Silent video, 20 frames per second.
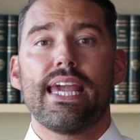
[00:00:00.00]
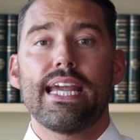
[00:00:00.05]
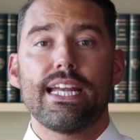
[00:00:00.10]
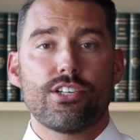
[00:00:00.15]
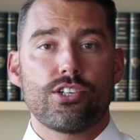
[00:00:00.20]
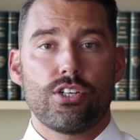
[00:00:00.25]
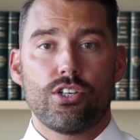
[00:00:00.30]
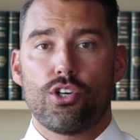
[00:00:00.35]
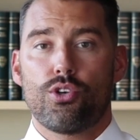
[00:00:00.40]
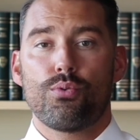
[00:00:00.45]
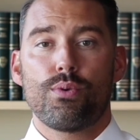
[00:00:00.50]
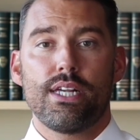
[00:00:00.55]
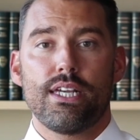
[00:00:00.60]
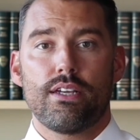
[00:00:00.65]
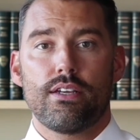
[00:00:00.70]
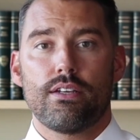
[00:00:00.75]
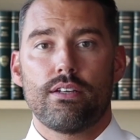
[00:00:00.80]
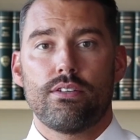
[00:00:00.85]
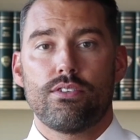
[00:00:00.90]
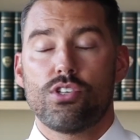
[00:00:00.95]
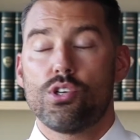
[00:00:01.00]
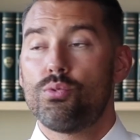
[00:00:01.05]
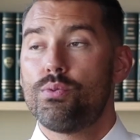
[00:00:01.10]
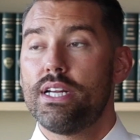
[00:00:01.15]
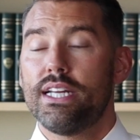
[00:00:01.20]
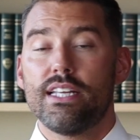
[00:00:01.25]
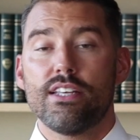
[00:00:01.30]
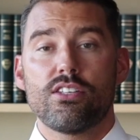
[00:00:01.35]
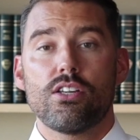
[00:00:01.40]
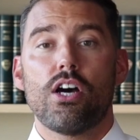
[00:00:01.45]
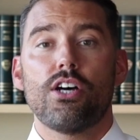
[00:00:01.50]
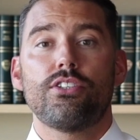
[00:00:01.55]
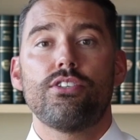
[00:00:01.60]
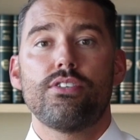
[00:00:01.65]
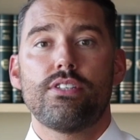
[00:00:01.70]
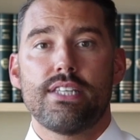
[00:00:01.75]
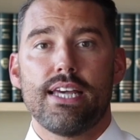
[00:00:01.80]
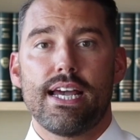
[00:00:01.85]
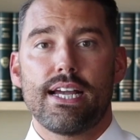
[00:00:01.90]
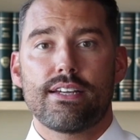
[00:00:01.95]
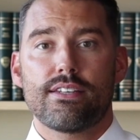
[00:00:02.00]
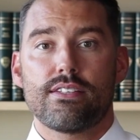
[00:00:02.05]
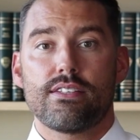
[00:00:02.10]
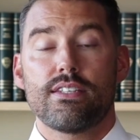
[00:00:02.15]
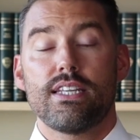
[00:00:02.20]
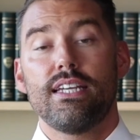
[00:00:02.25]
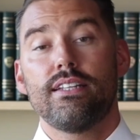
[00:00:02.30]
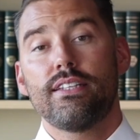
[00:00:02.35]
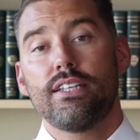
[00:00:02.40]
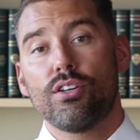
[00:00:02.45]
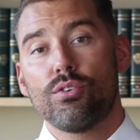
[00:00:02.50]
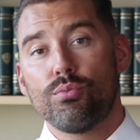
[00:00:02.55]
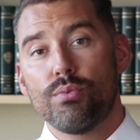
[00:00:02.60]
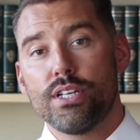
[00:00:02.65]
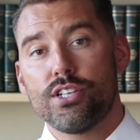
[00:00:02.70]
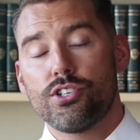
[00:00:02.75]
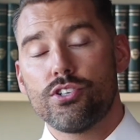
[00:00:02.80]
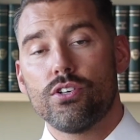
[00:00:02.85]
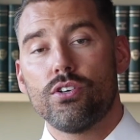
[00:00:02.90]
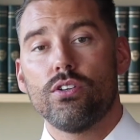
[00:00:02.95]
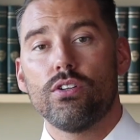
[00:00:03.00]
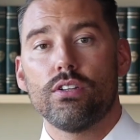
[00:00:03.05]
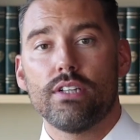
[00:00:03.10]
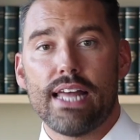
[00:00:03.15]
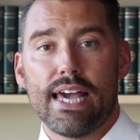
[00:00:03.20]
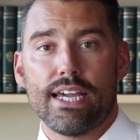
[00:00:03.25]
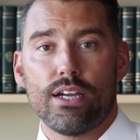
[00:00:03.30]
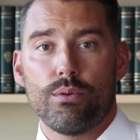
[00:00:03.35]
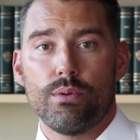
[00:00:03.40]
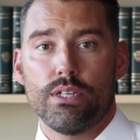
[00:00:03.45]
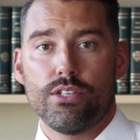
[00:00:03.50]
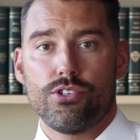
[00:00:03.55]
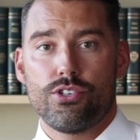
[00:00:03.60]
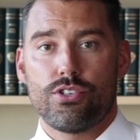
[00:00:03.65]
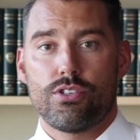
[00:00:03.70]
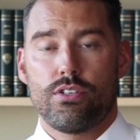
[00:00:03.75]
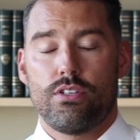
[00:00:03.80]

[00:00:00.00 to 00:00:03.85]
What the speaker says: ancient Greek to read his other texts in the original language.